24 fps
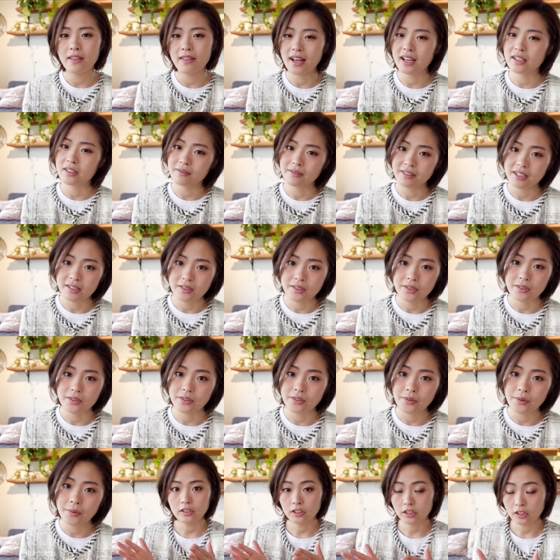that you need to
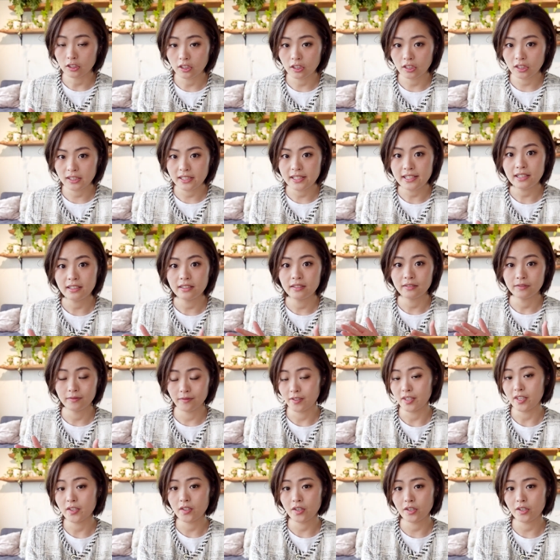do? Good
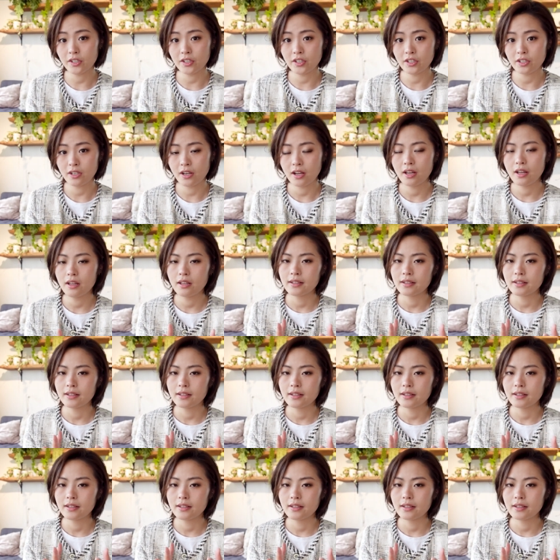research